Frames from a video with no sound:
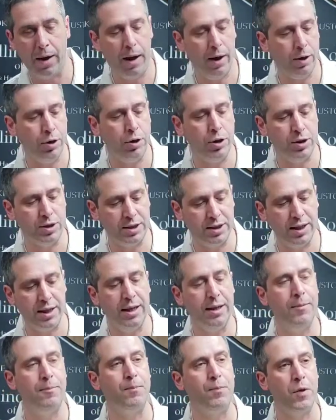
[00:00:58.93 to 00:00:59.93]
you could
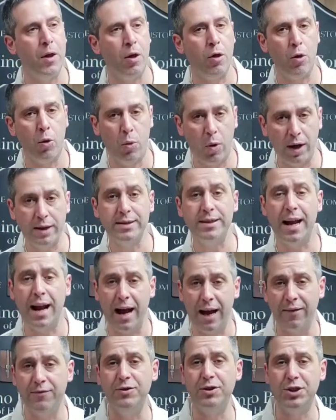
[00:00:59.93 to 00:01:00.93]
see the ones that
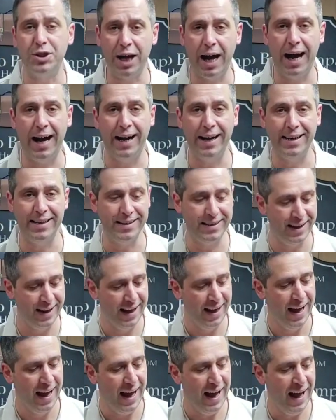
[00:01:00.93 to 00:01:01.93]
I've shined,
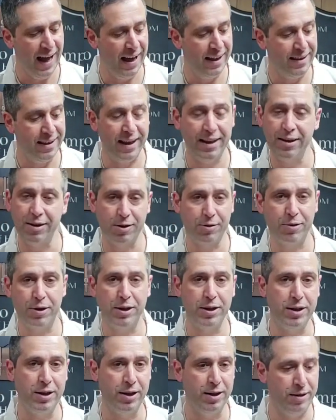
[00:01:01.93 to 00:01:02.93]
and they look
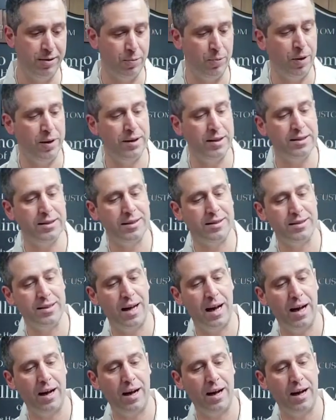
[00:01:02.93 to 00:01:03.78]
really good. When this